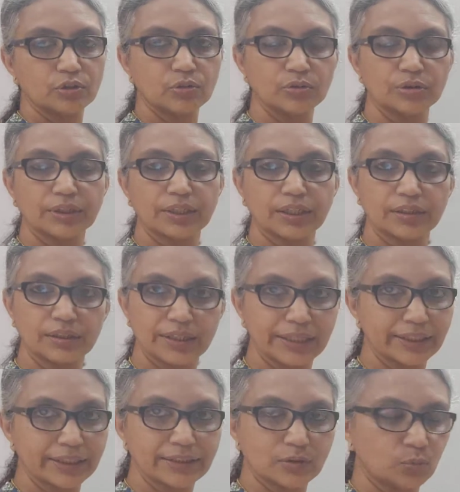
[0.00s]
you're going to get a
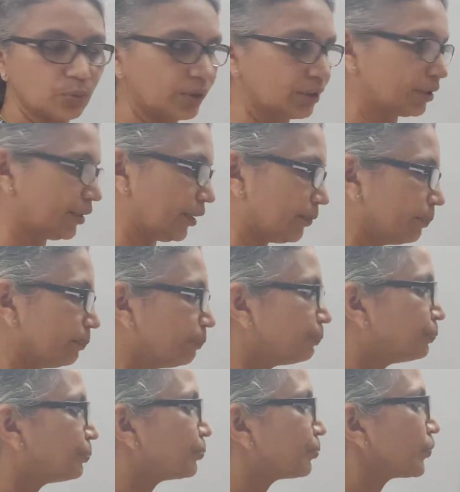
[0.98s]
negative work done.
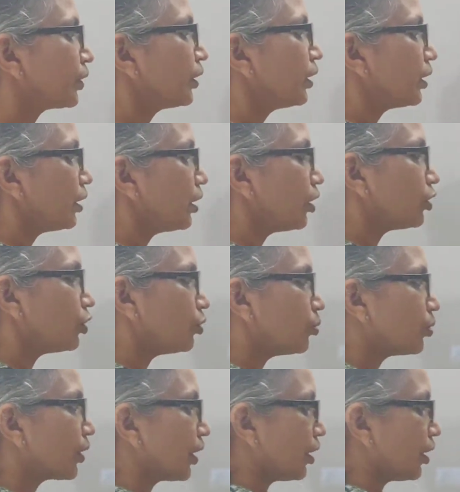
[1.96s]
Now you